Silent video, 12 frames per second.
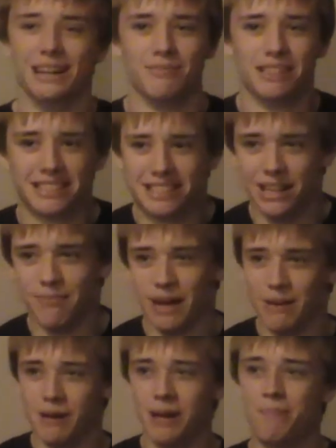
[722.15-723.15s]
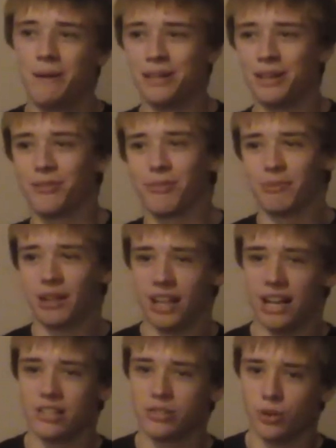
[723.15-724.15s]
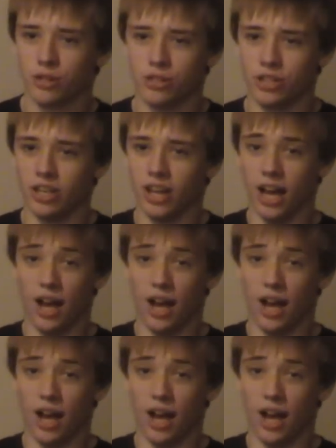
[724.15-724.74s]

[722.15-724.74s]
I'm going to stand by my opinion from the last question.